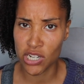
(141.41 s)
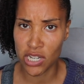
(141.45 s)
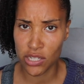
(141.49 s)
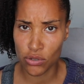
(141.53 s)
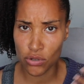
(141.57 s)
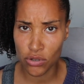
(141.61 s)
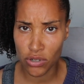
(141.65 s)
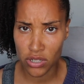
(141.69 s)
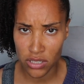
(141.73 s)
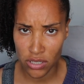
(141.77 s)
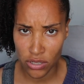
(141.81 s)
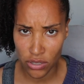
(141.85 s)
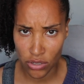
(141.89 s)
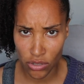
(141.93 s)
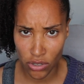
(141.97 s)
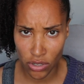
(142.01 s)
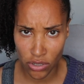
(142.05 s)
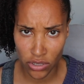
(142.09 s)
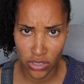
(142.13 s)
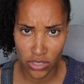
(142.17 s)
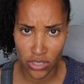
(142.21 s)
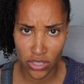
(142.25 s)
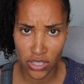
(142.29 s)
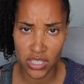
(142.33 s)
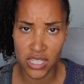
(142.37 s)
So I took her to the
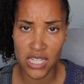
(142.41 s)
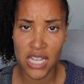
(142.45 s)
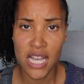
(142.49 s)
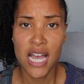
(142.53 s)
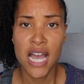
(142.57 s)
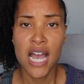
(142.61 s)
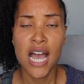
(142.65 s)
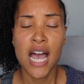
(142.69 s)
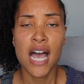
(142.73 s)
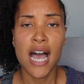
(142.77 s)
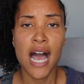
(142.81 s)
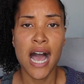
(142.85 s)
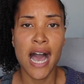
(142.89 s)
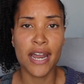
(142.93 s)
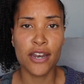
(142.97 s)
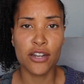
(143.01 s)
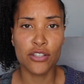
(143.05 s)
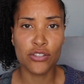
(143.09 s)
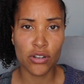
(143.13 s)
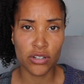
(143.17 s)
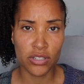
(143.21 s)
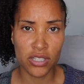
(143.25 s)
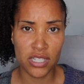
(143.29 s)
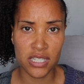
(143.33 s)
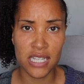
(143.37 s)
doctors, and the
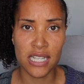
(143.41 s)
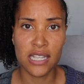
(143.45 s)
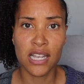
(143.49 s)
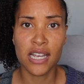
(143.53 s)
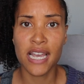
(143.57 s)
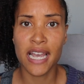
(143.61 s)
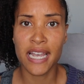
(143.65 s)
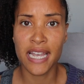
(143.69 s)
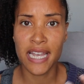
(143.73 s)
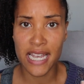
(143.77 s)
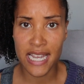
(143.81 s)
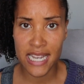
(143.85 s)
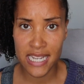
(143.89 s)
doctor said, okay,